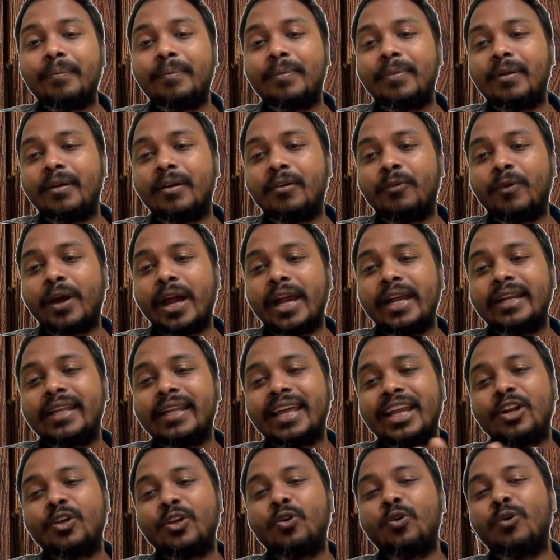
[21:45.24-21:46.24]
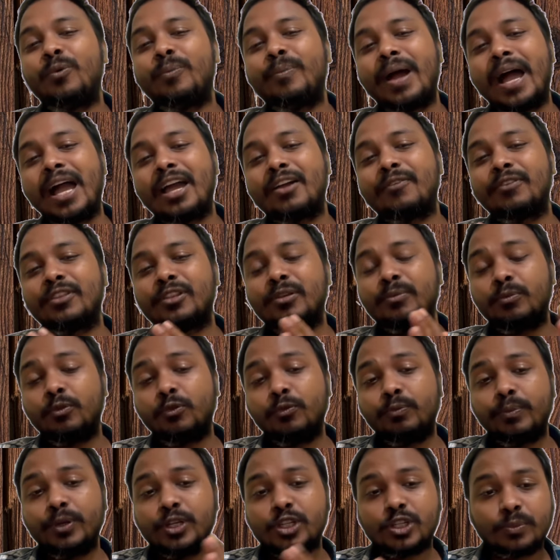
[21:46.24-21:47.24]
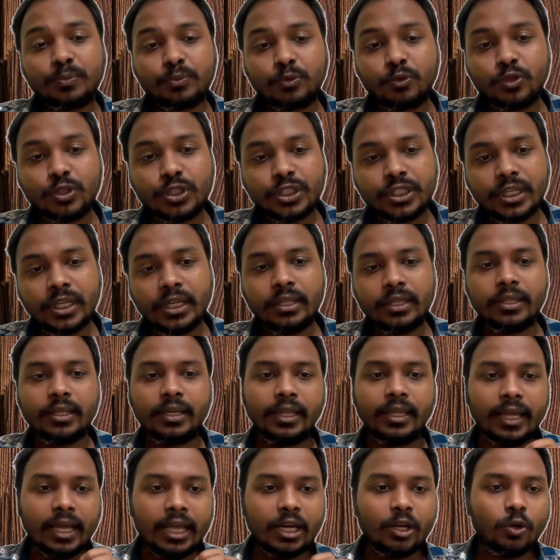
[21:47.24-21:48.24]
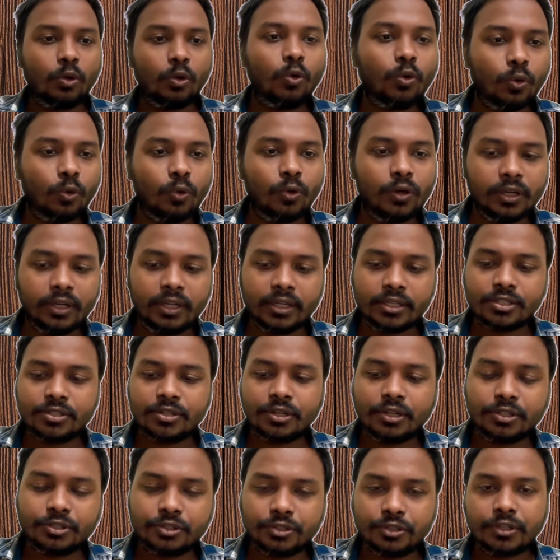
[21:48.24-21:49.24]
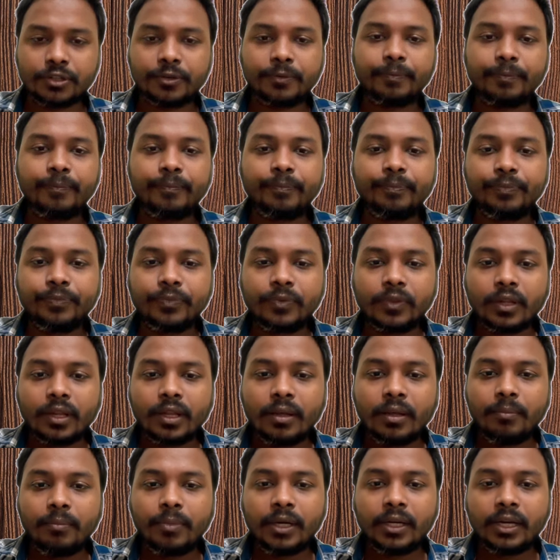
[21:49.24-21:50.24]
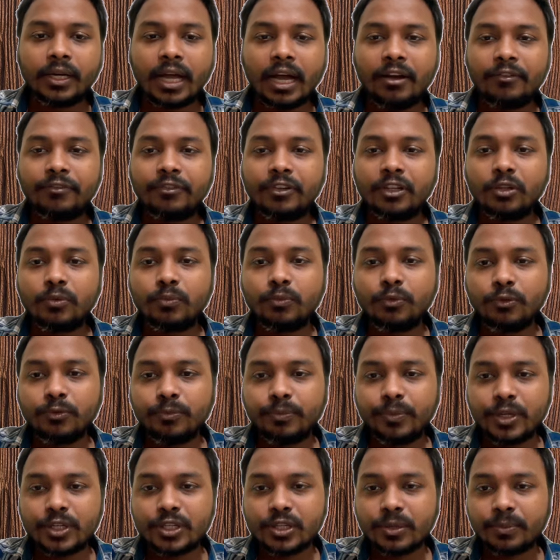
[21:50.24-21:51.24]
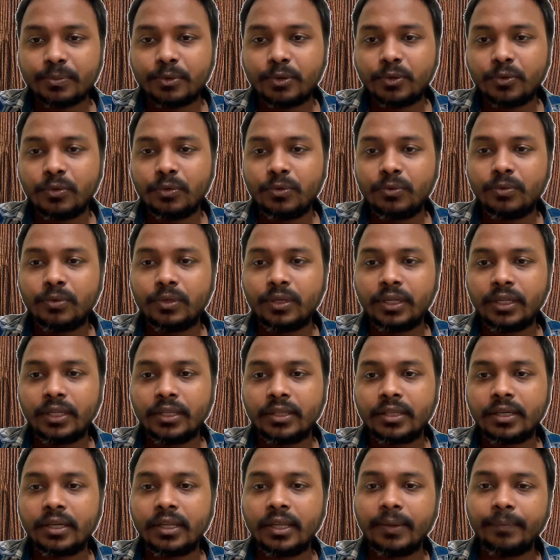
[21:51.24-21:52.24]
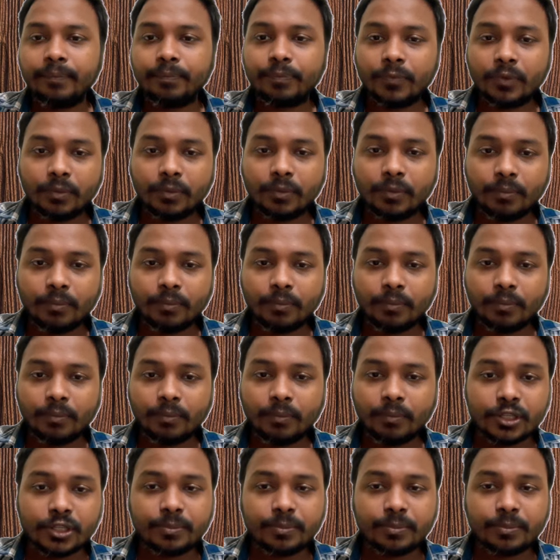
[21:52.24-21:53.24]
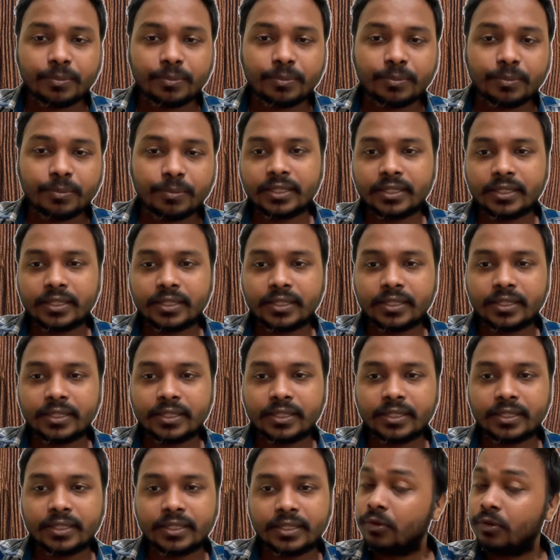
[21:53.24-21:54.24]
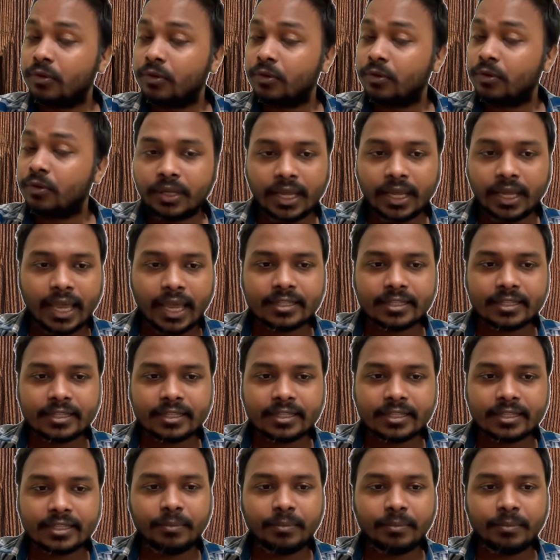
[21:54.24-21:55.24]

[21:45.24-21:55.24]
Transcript: white can go back with the move bishop to g3 and hold the structure. But after the move bishop to d3, bishop takes f4, exclamation mark move,